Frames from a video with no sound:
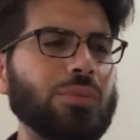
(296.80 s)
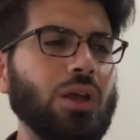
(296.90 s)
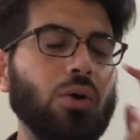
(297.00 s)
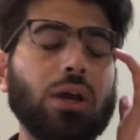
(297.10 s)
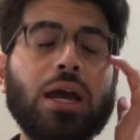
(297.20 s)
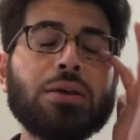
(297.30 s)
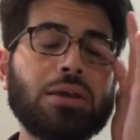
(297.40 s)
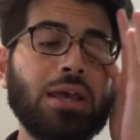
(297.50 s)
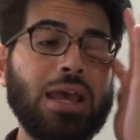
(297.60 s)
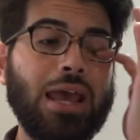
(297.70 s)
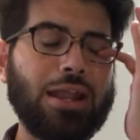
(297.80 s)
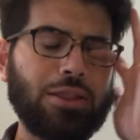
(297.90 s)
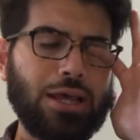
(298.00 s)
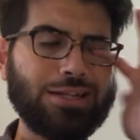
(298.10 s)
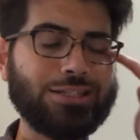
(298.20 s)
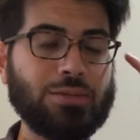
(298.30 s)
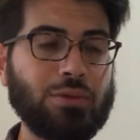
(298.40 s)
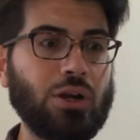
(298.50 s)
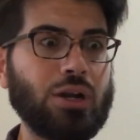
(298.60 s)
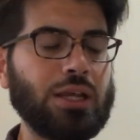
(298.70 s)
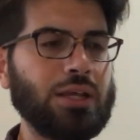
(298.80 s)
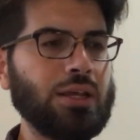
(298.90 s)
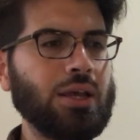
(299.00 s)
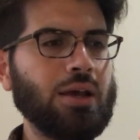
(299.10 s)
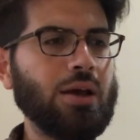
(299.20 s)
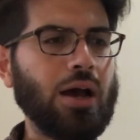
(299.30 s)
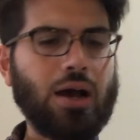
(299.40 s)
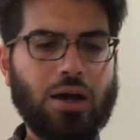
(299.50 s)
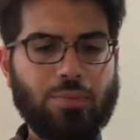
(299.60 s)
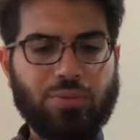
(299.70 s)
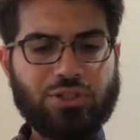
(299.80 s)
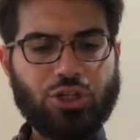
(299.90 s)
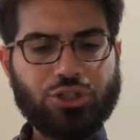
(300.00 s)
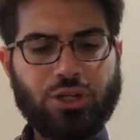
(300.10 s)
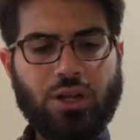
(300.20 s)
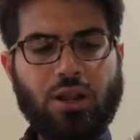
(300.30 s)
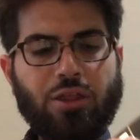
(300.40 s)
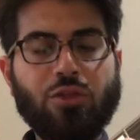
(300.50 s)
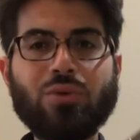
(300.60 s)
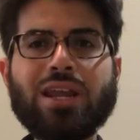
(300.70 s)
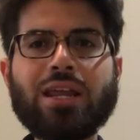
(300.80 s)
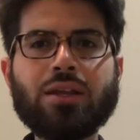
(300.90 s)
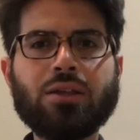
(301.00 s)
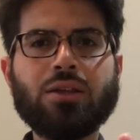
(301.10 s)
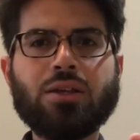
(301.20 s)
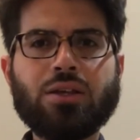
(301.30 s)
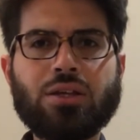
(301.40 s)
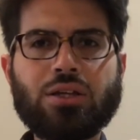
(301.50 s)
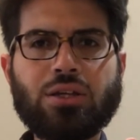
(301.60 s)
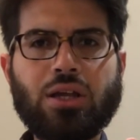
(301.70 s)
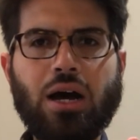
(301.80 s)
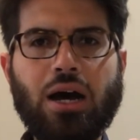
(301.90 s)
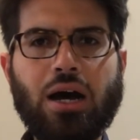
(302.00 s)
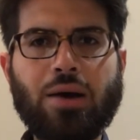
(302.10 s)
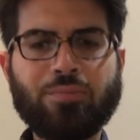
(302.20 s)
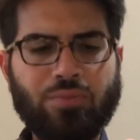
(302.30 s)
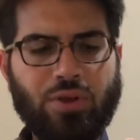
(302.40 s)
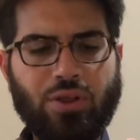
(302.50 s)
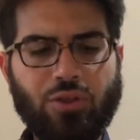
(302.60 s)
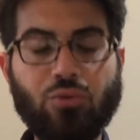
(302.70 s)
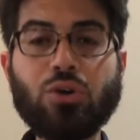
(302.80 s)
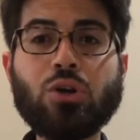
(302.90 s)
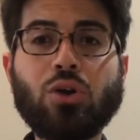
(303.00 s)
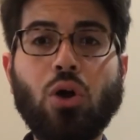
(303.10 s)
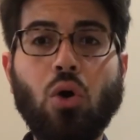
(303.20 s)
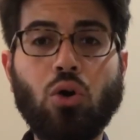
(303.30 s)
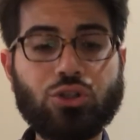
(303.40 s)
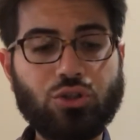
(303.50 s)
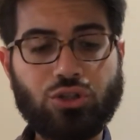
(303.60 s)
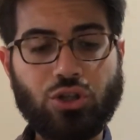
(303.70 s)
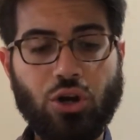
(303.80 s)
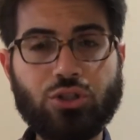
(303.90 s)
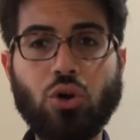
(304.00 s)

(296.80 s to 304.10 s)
Okay, and then similarly position 3, the root note also starts